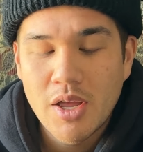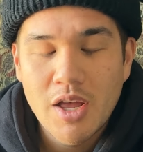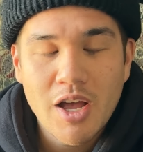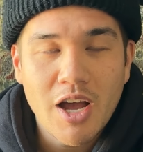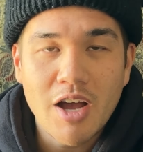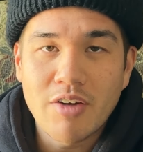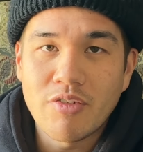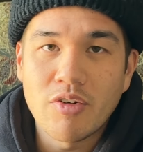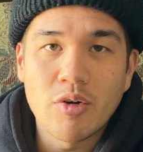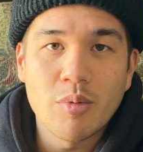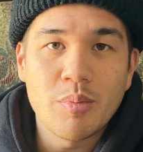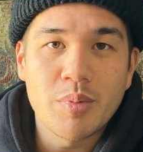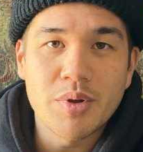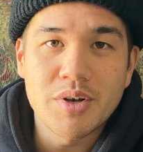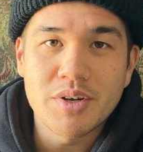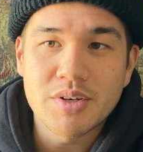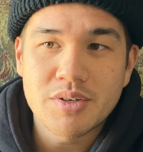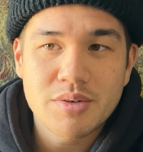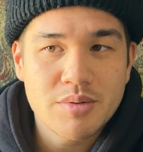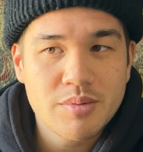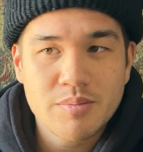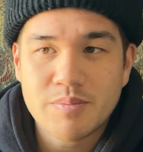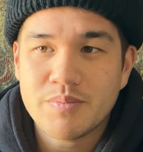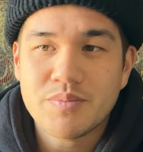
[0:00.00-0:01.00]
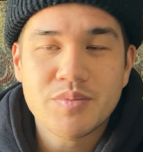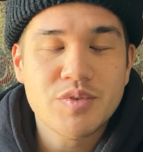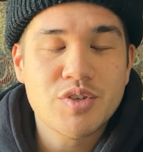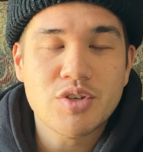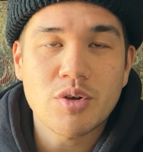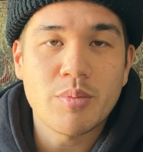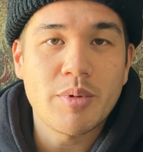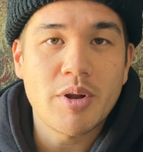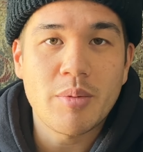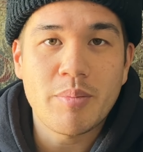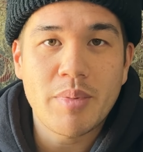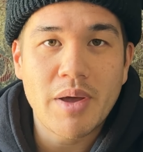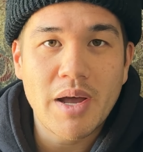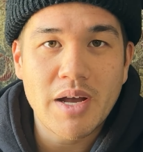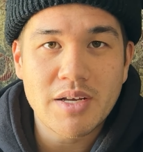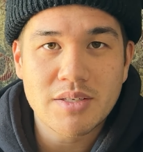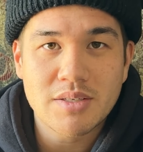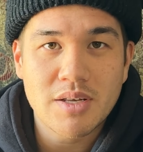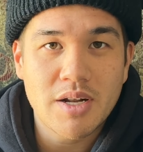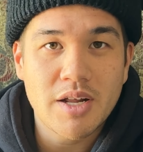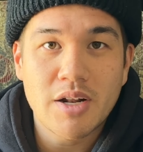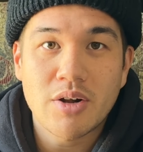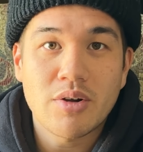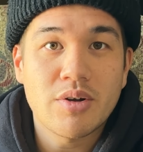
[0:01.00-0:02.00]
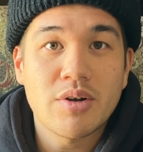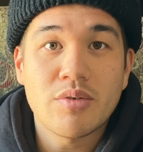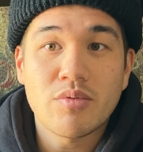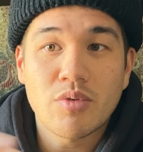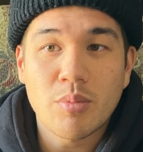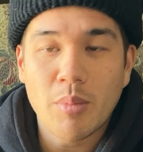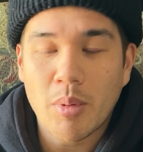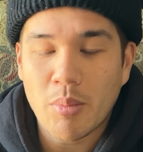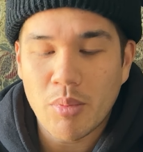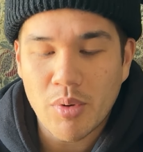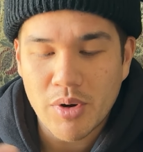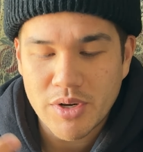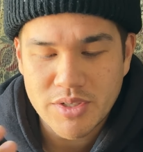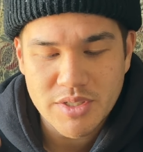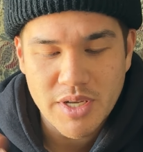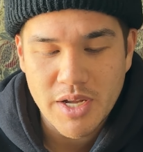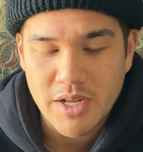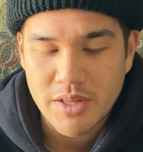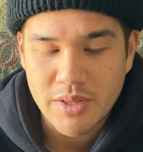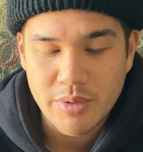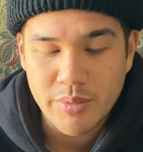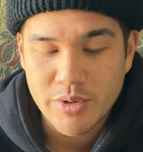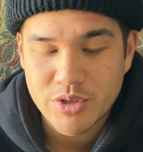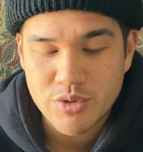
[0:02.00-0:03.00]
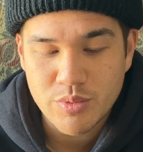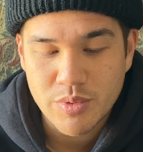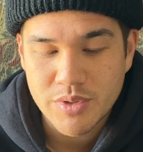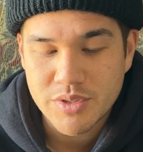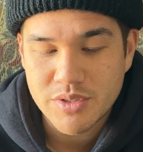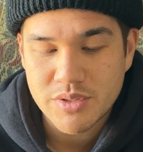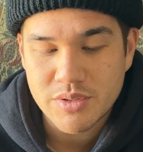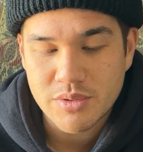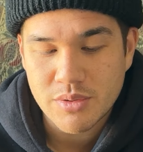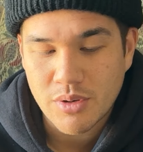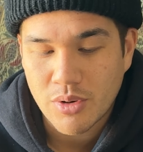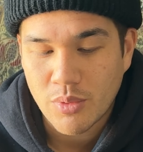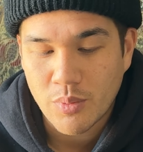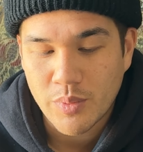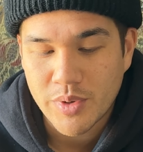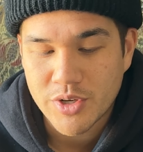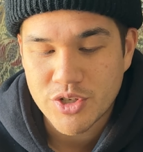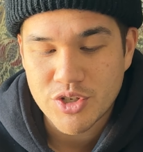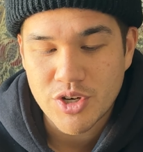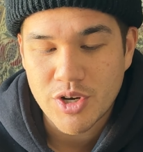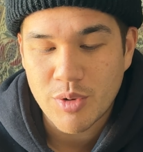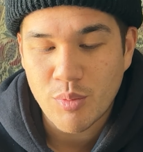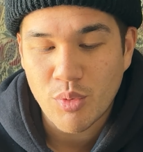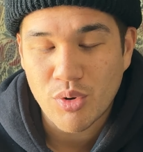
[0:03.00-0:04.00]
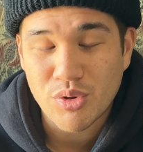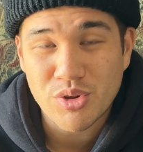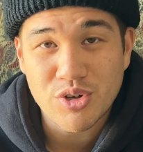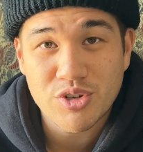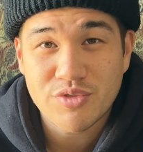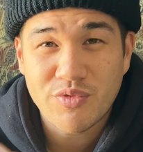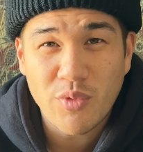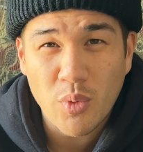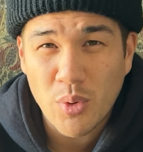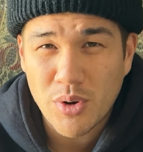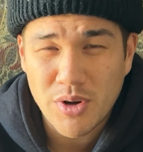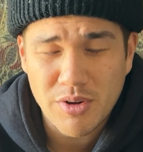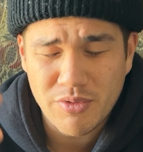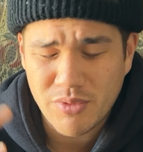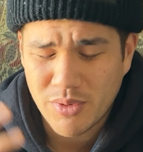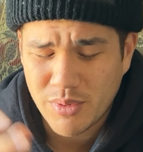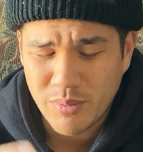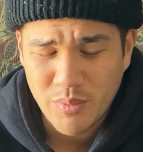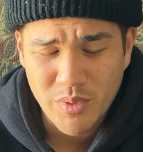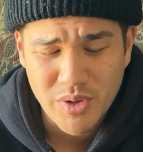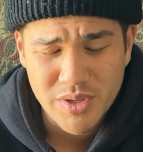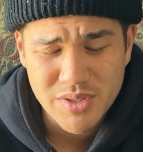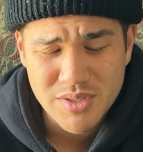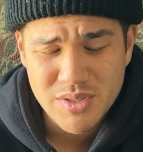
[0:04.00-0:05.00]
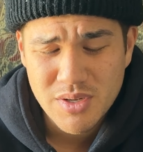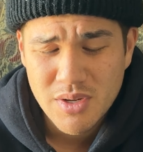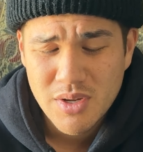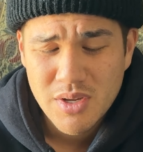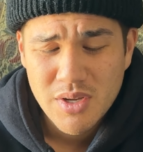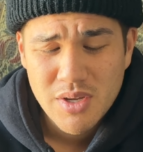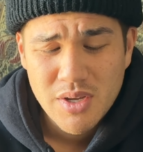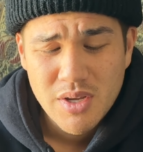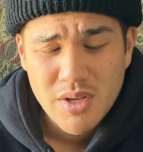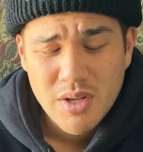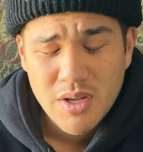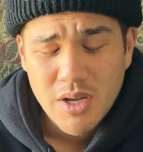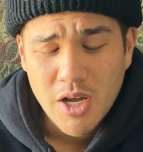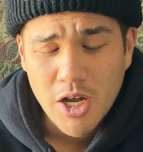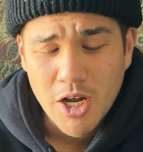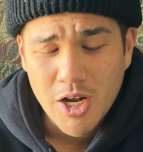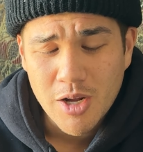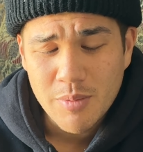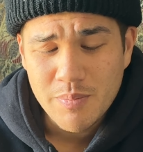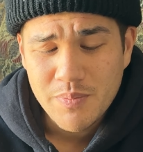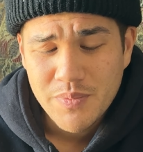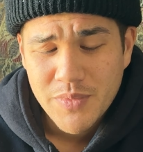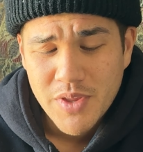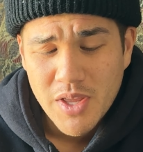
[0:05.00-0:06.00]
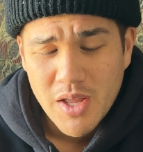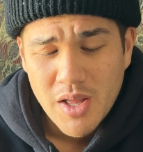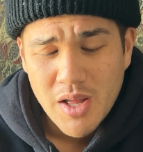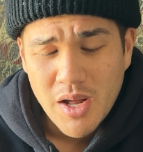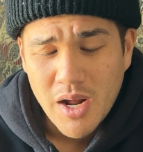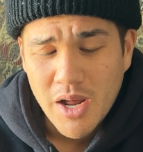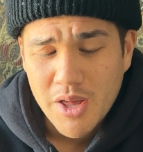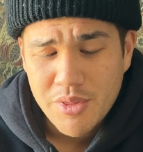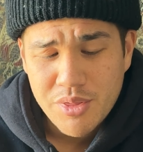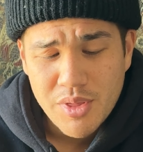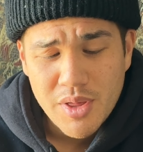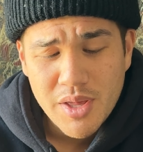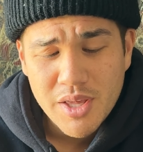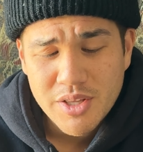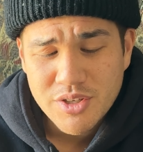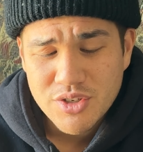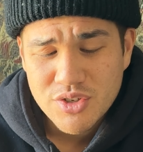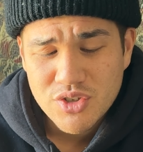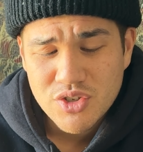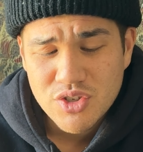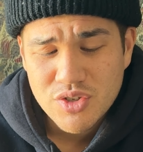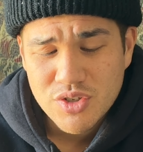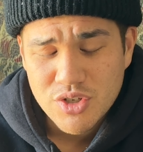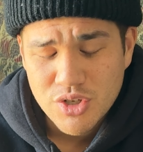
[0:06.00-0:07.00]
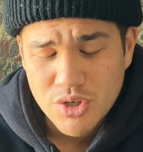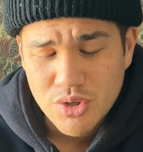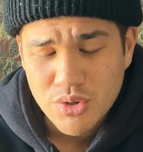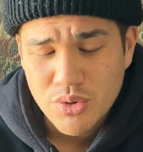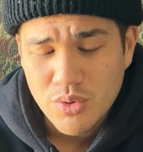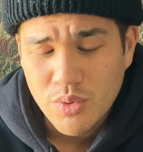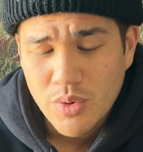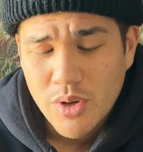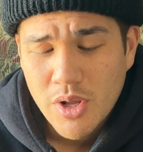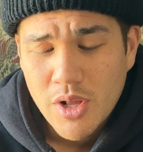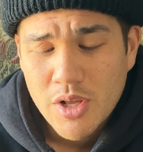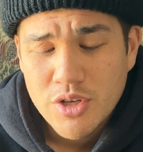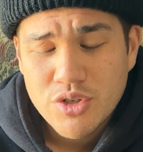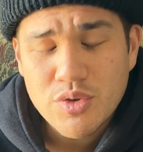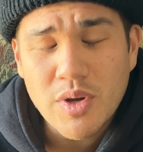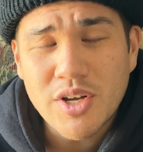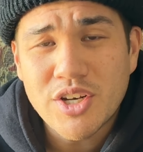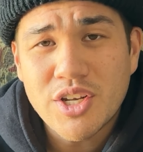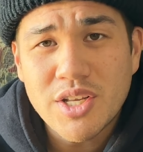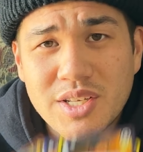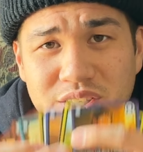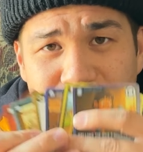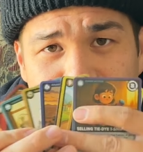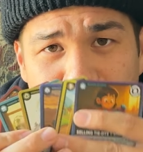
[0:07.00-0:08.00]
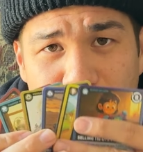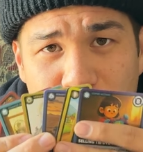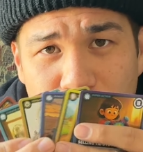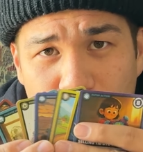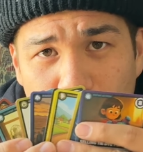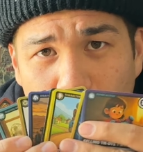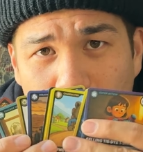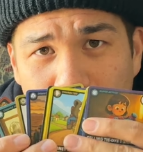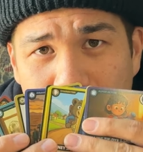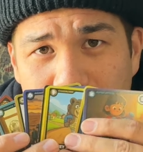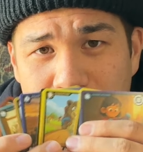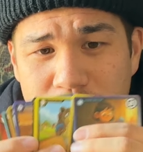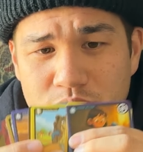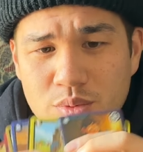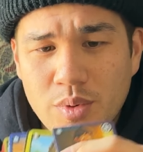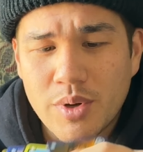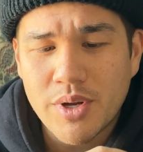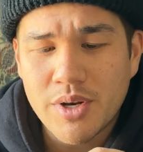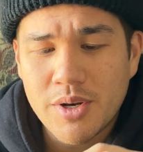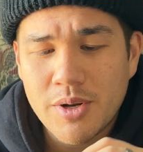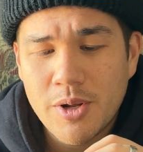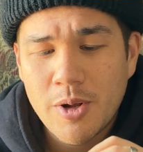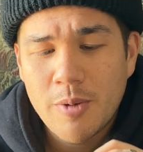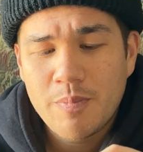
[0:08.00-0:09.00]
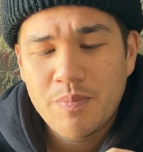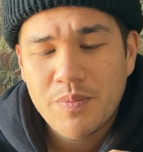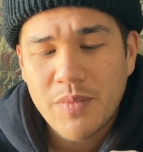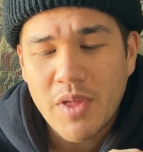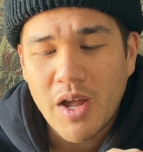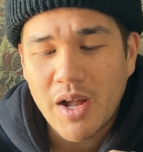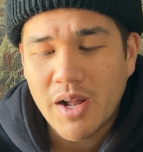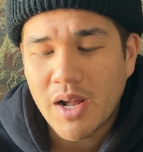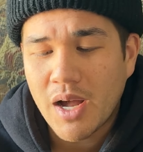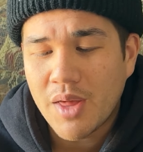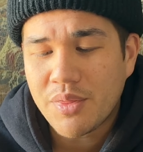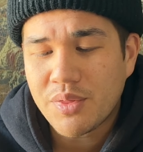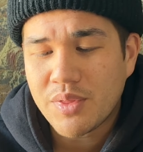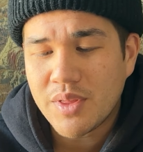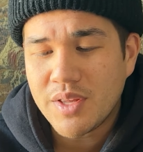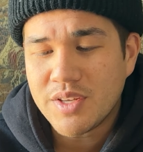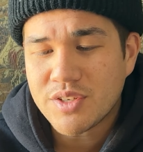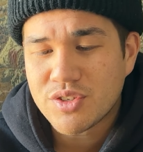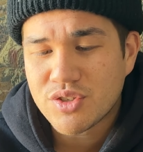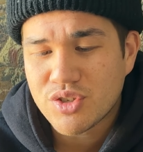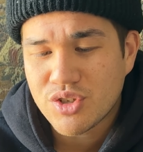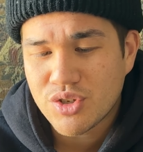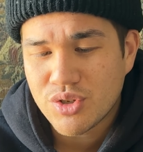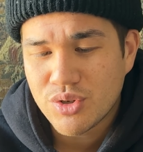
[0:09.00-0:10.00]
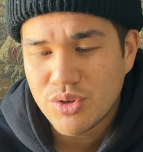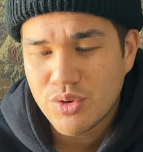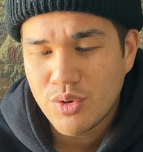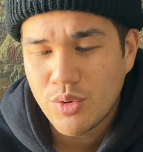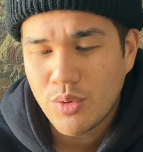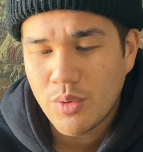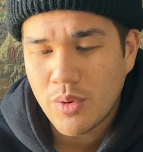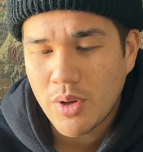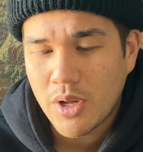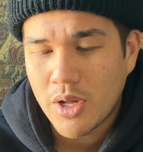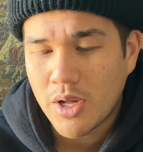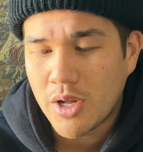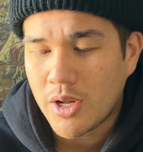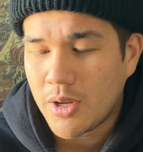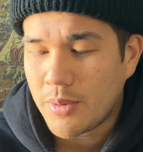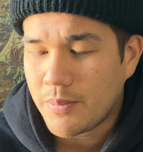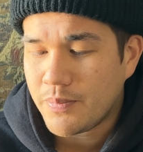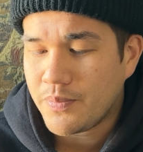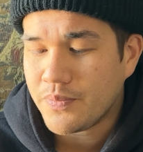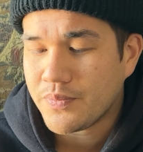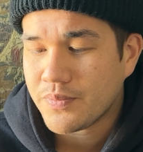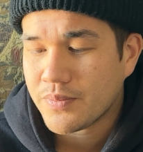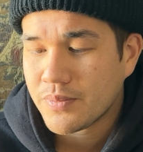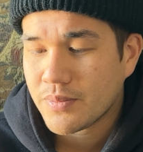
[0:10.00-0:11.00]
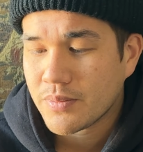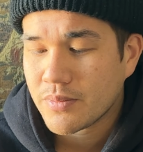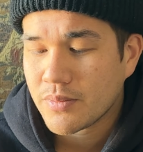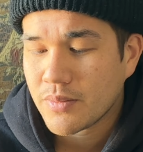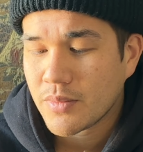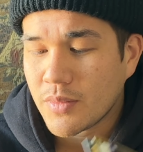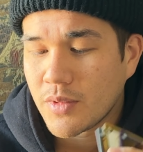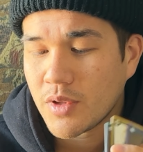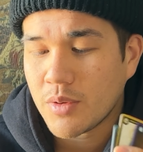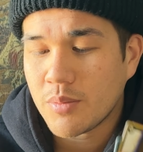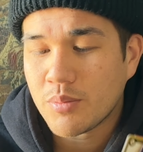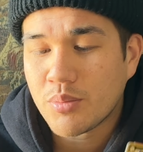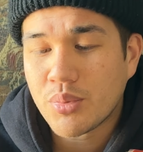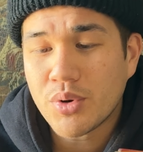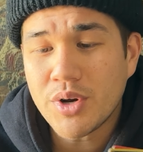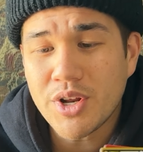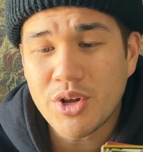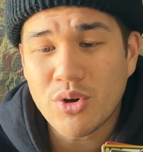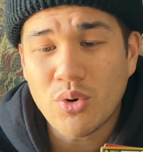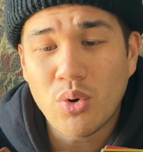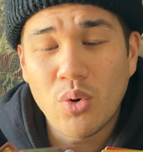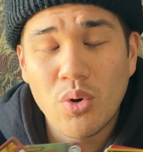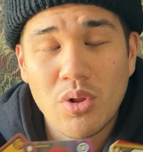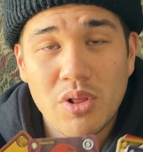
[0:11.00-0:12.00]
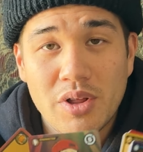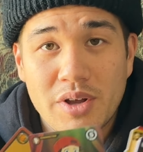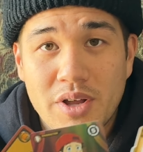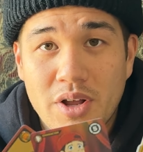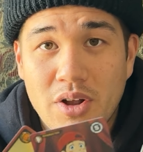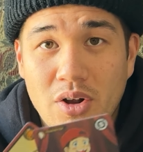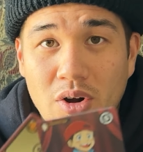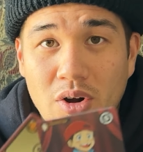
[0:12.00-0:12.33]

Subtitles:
I've opened so many packs that I don't remember exactly which ones are which anymore. There's four different ones. I think it's two. So I did two on this one. I got these two pretty cool looking